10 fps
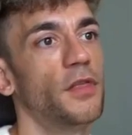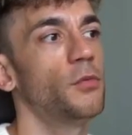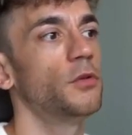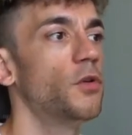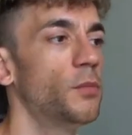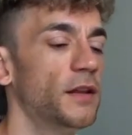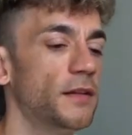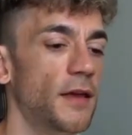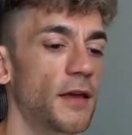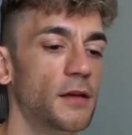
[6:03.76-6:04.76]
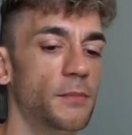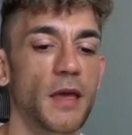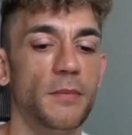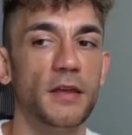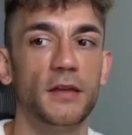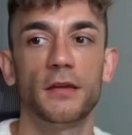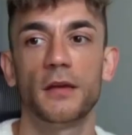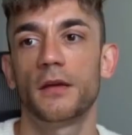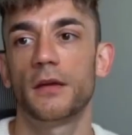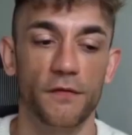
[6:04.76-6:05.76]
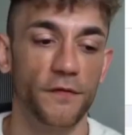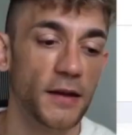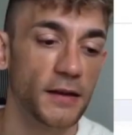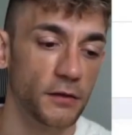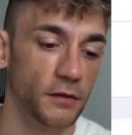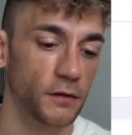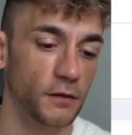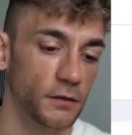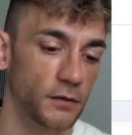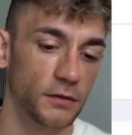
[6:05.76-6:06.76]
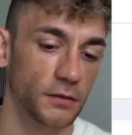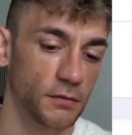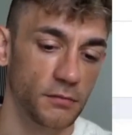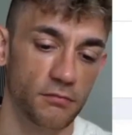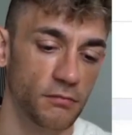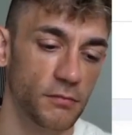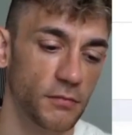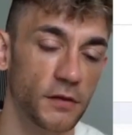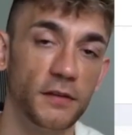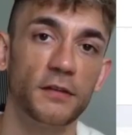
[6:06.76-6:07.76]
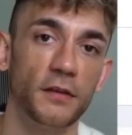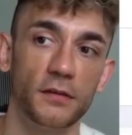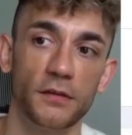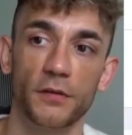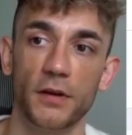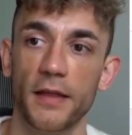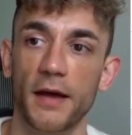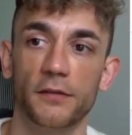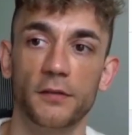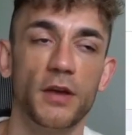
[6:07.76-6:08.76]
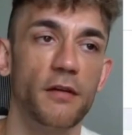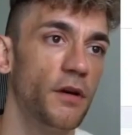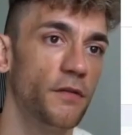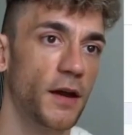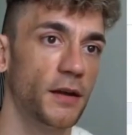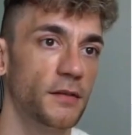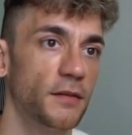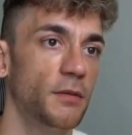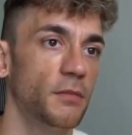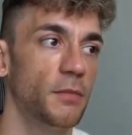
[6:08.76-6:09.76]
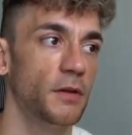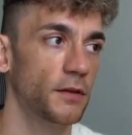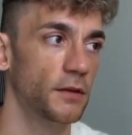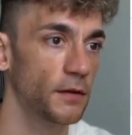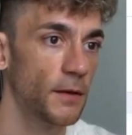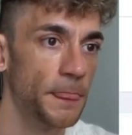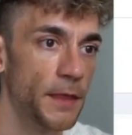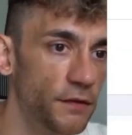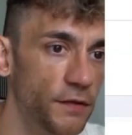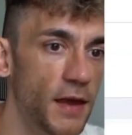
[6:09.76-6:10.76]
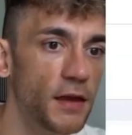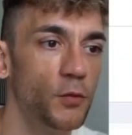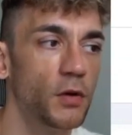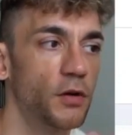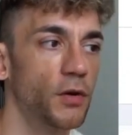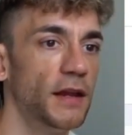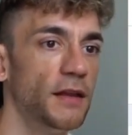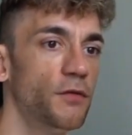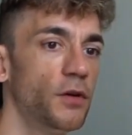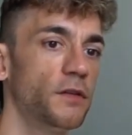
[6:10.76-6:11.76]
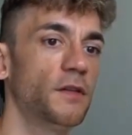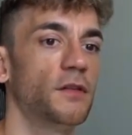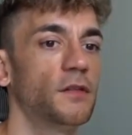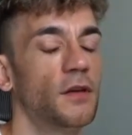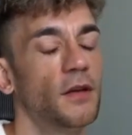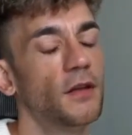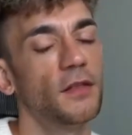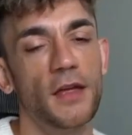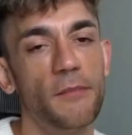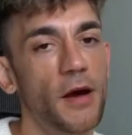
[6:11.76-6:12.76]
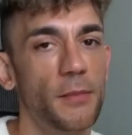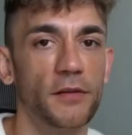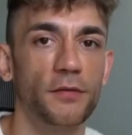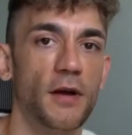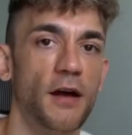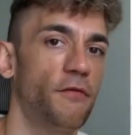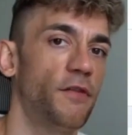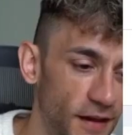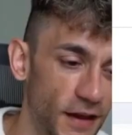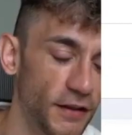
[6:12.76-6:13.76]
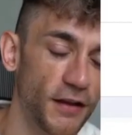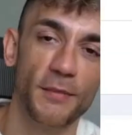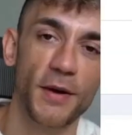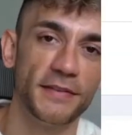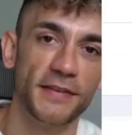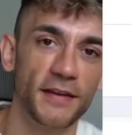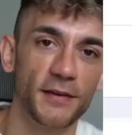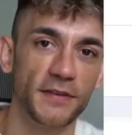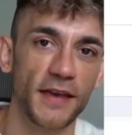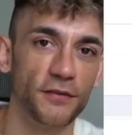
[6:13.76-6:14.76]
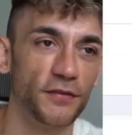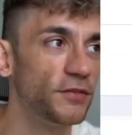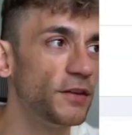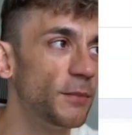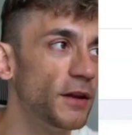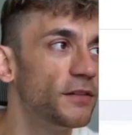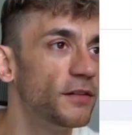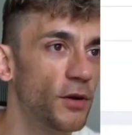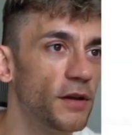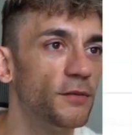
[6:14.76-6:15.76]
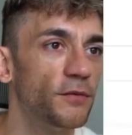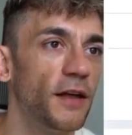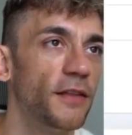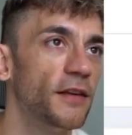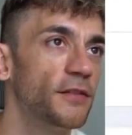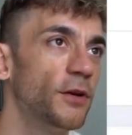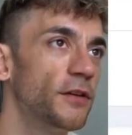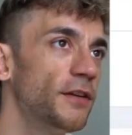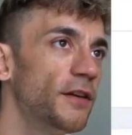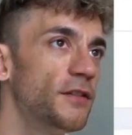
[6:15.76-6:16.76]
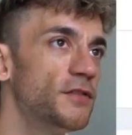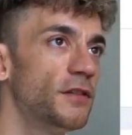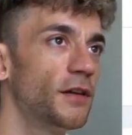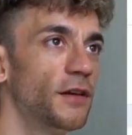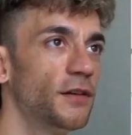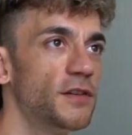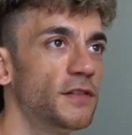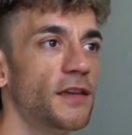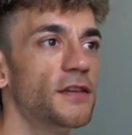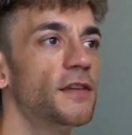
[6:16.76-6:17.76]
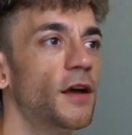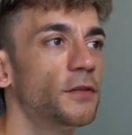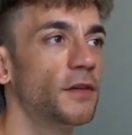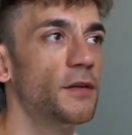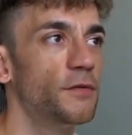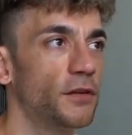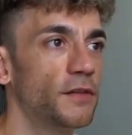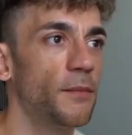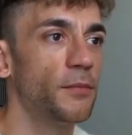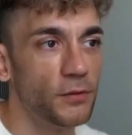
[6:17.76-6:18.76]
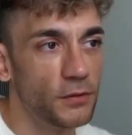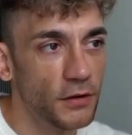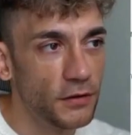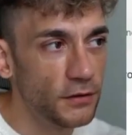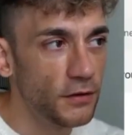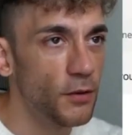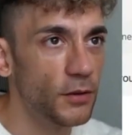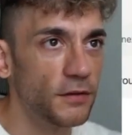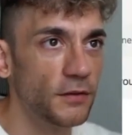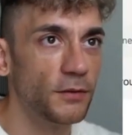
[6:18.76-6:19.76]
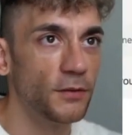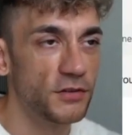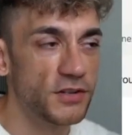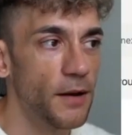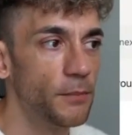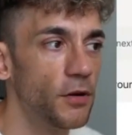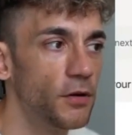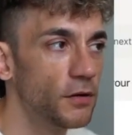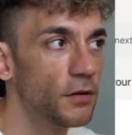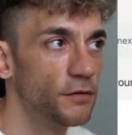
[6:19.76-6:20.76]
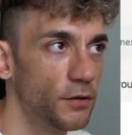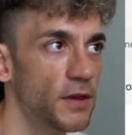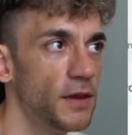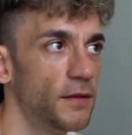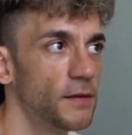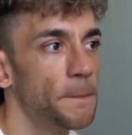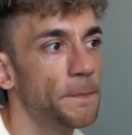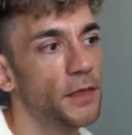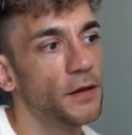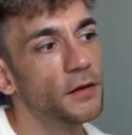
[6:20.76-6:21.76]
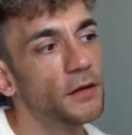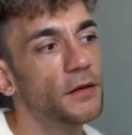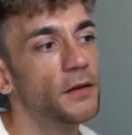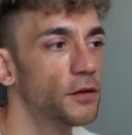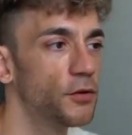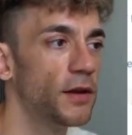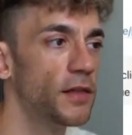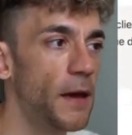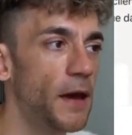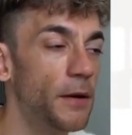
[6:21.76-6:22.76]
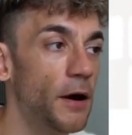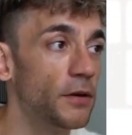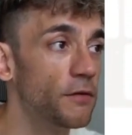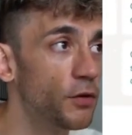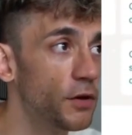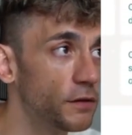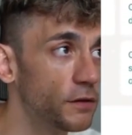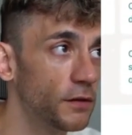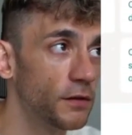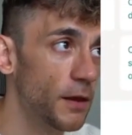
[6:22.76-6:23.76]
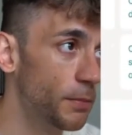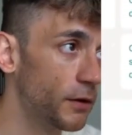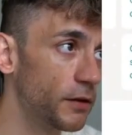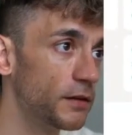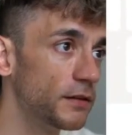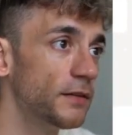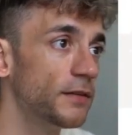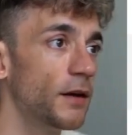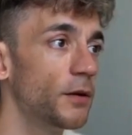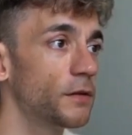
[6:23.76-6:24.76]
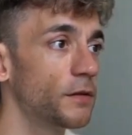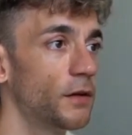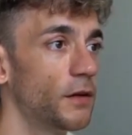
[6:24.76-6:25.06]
that would normally take maybe finance assistance, something like that. So we have a finance team in the business. If they were creating invoices, they might mess around for, I might take them 10 or 15 minutes to create something like this. Whereas you can just get your sales team, for example, to go into a chatbot from here, create the PayPal invoice, they plug in the details.